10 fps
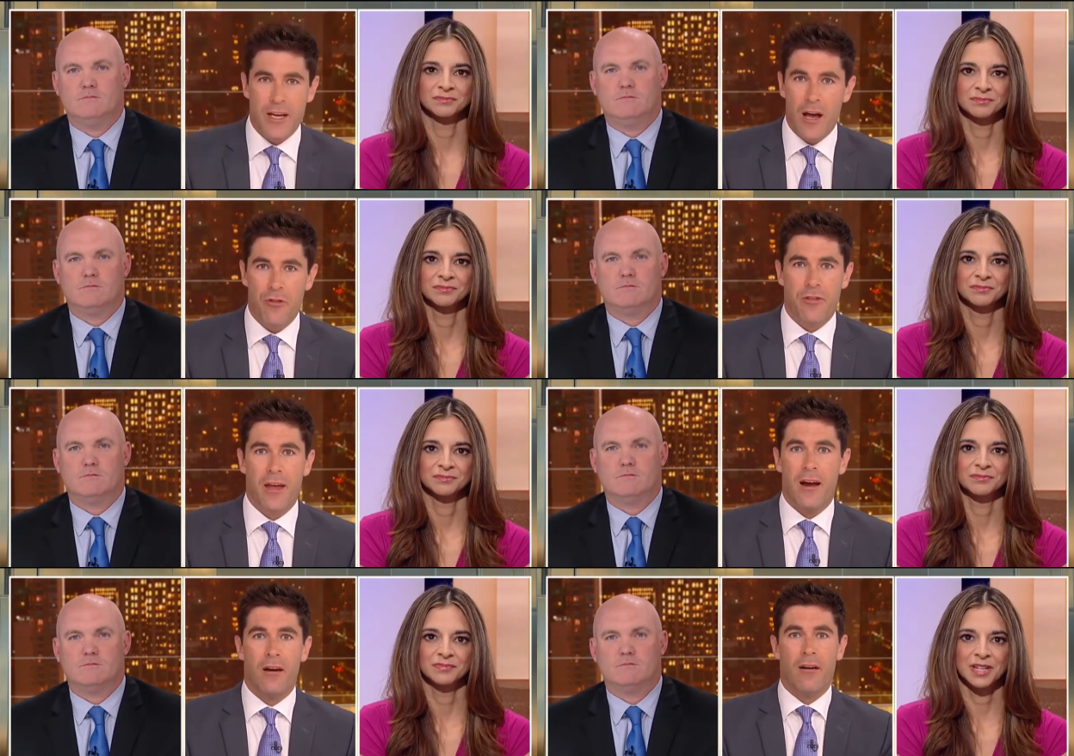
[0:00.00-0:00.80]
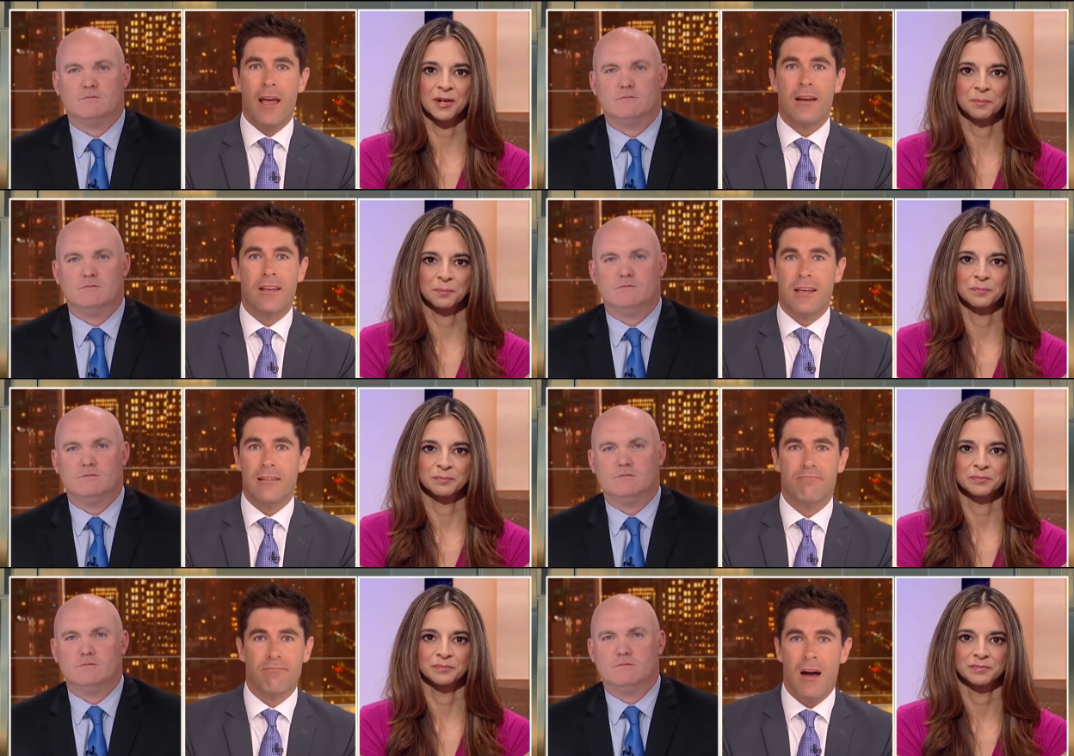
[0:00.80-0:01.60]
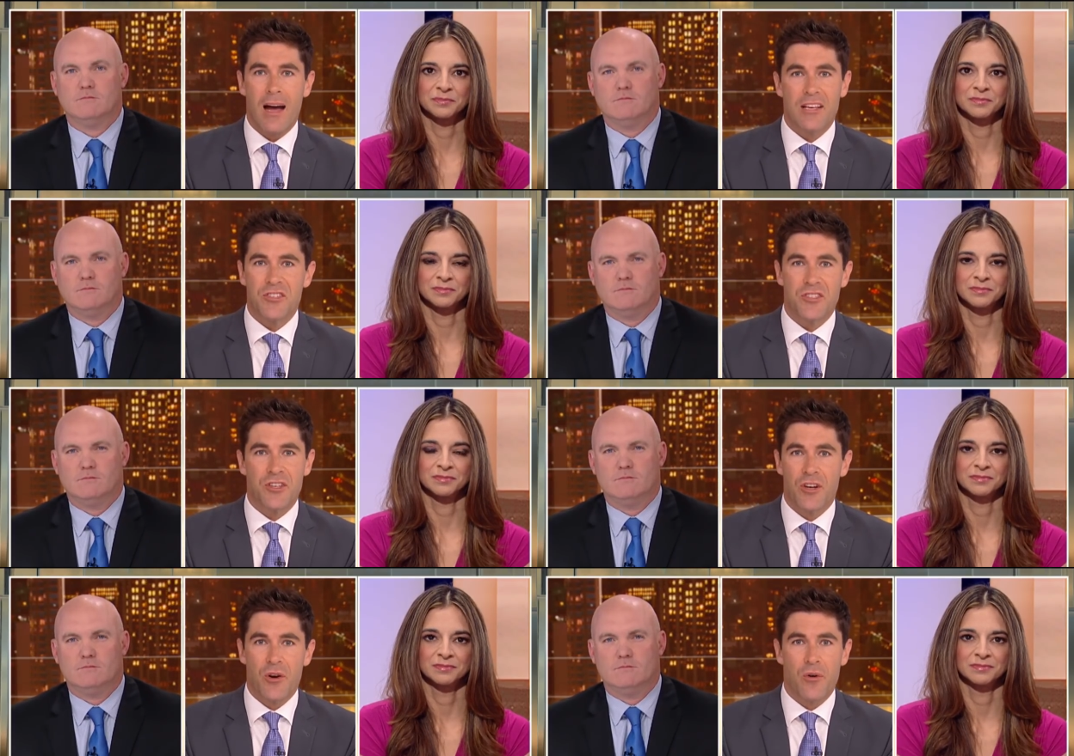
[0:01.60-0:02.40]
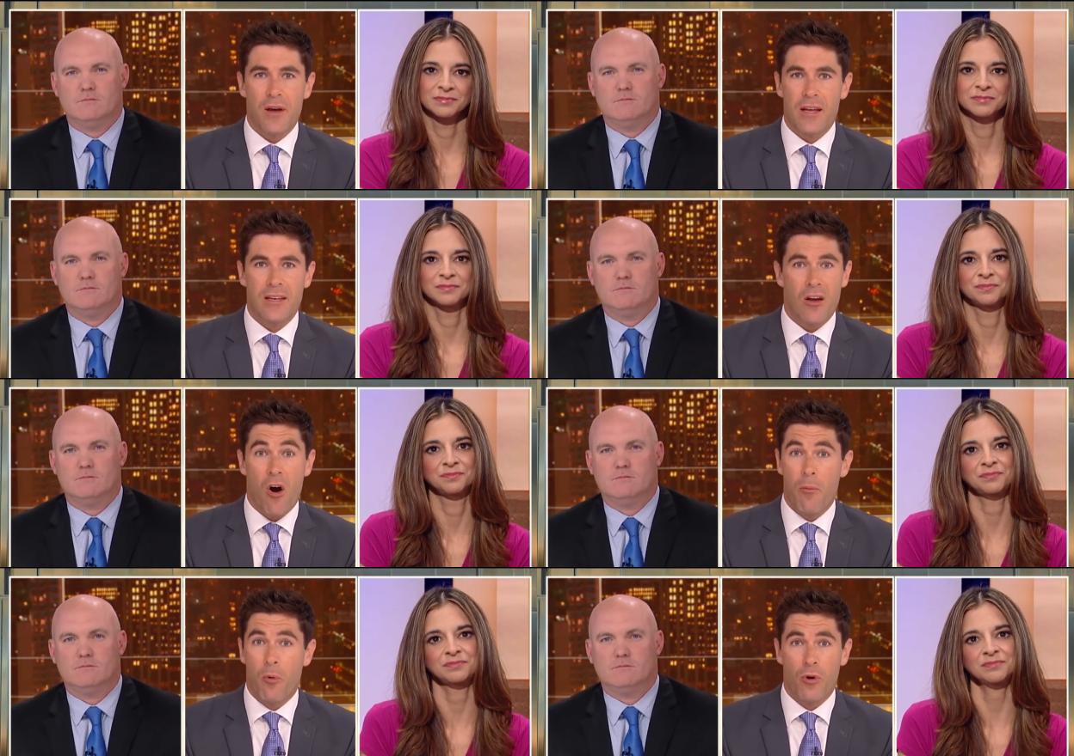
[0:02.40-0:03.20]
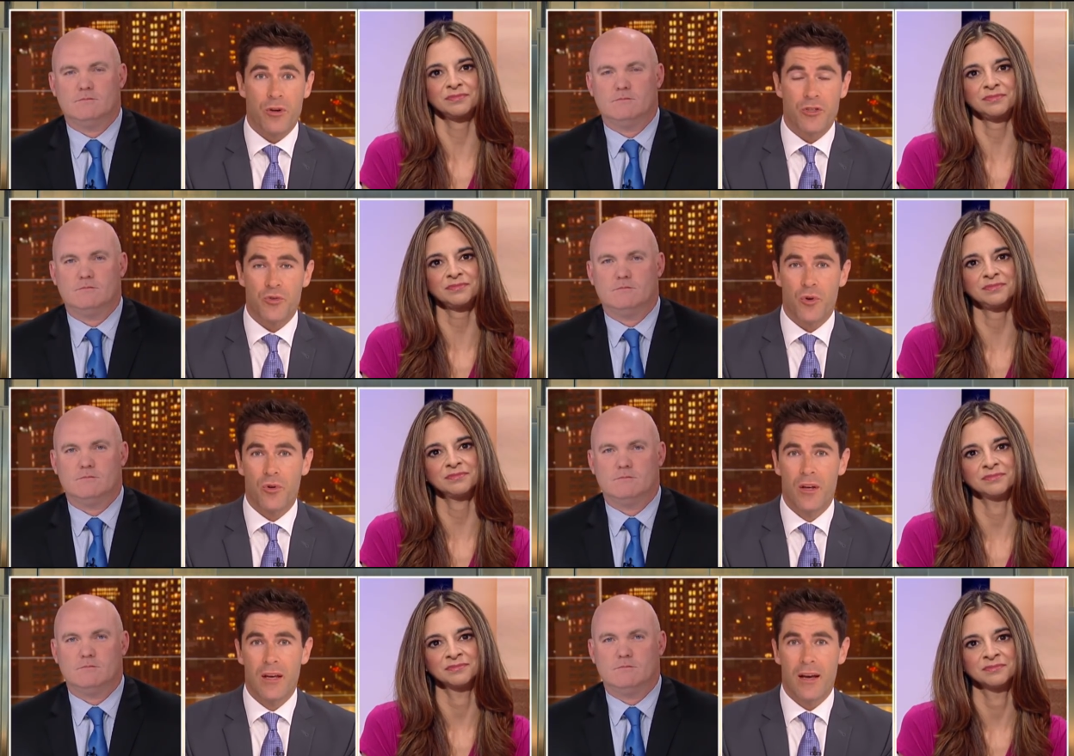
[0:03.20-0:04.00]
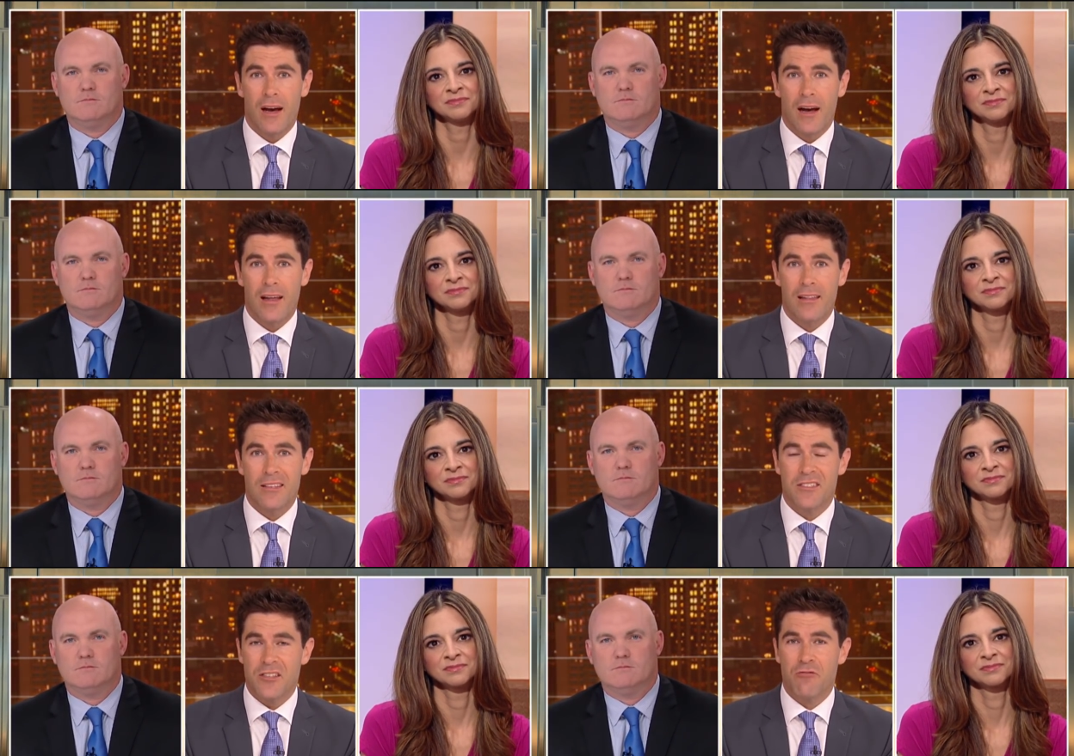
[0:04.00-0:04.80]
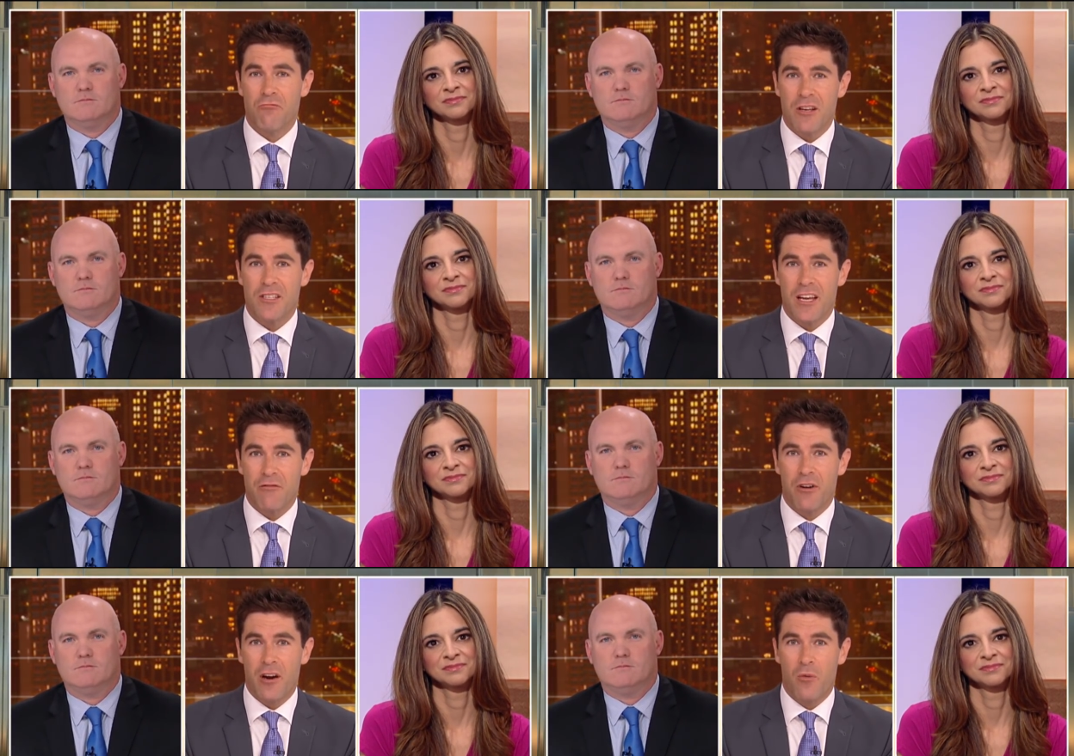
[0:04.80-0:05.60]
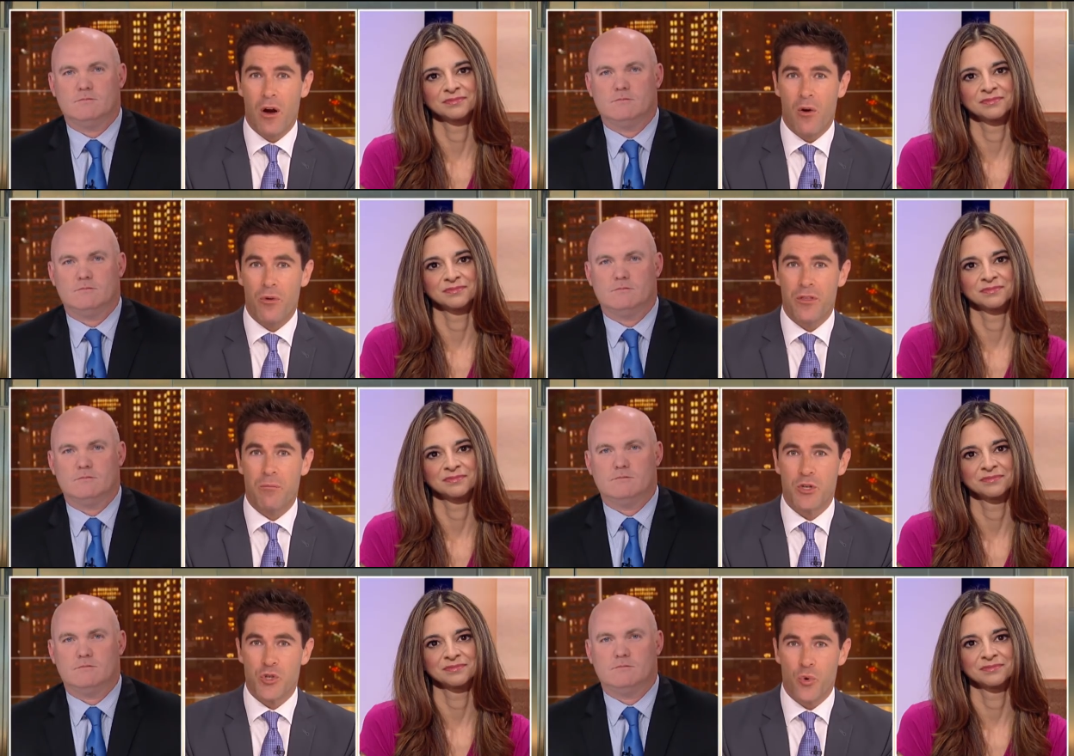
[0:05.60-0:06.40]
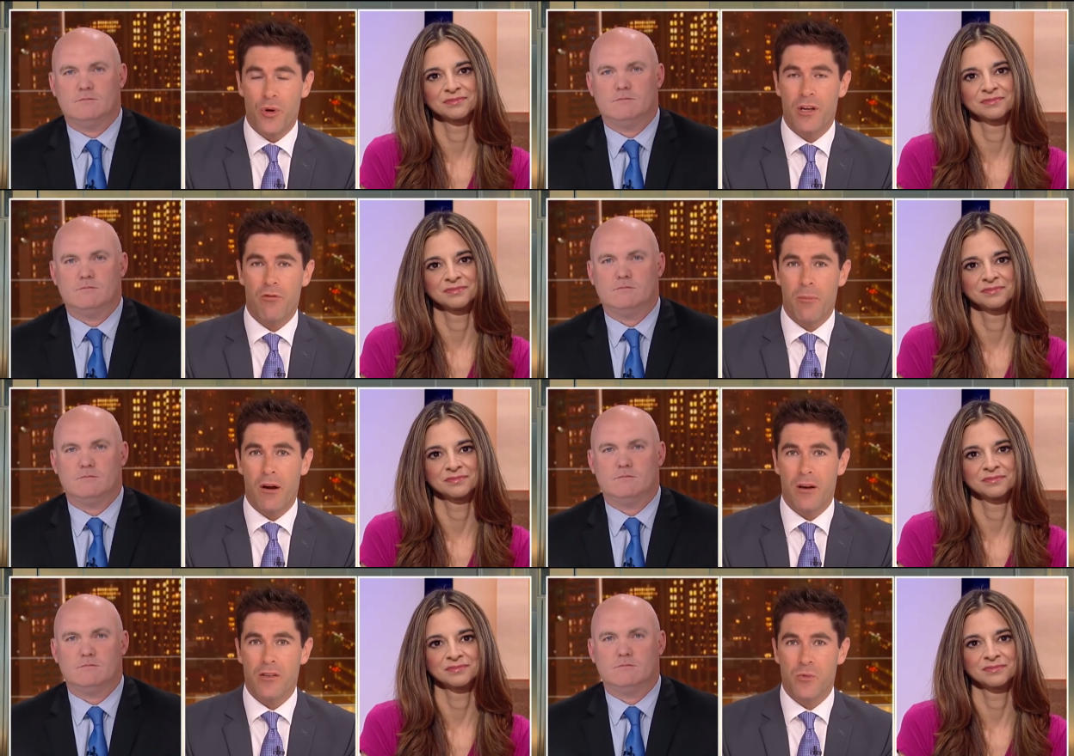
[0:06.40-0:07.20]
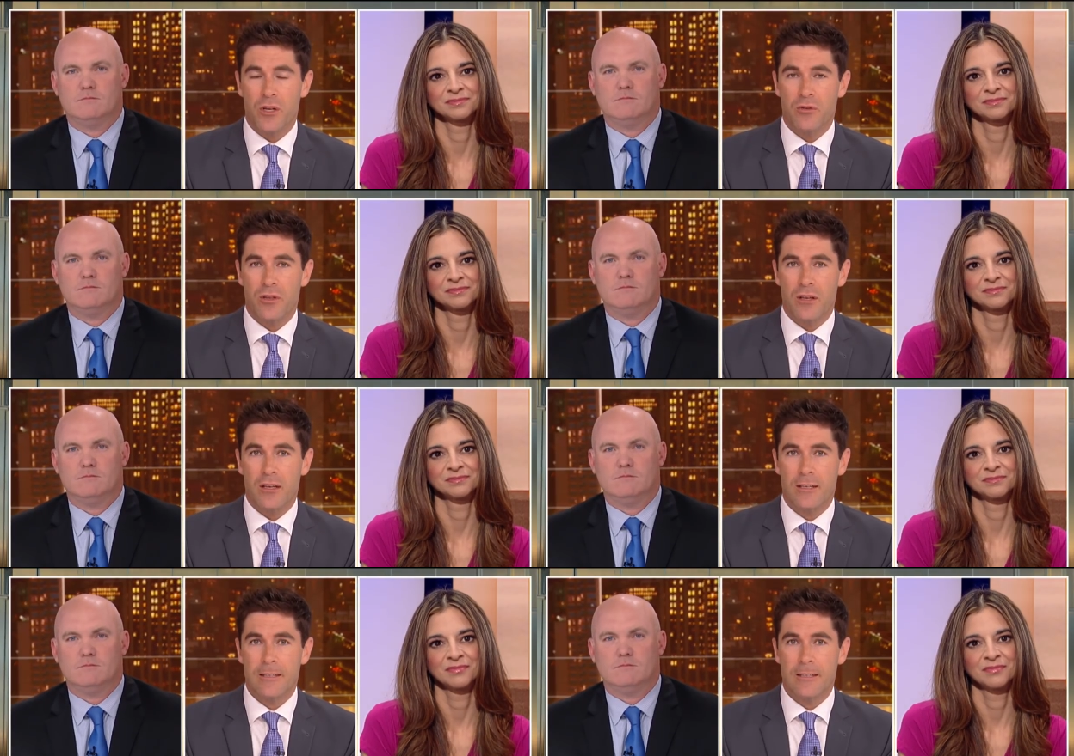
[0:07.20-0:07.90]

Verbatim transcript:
Speaker 1: health care, yep. ending ICE, you know, ending all border control. Uh, this doesn't resonate very well with the majority of Americans. What do you think?